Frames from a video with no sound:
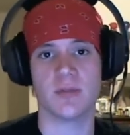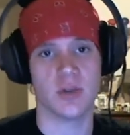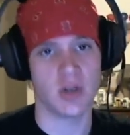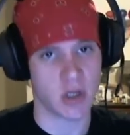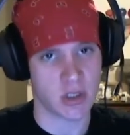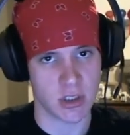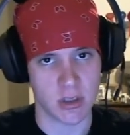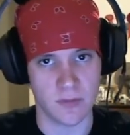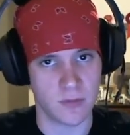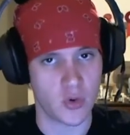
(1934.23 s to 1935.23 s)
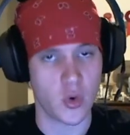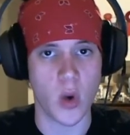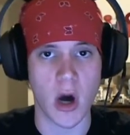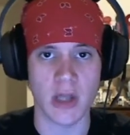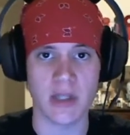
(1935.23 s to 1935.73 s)
production
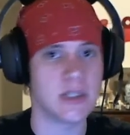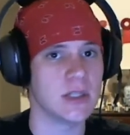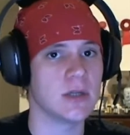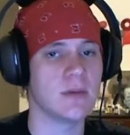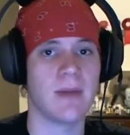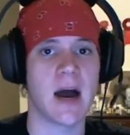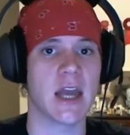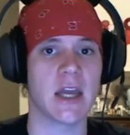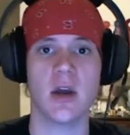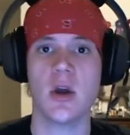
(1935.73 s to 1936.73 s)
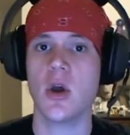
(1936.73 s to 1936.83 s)
quality, my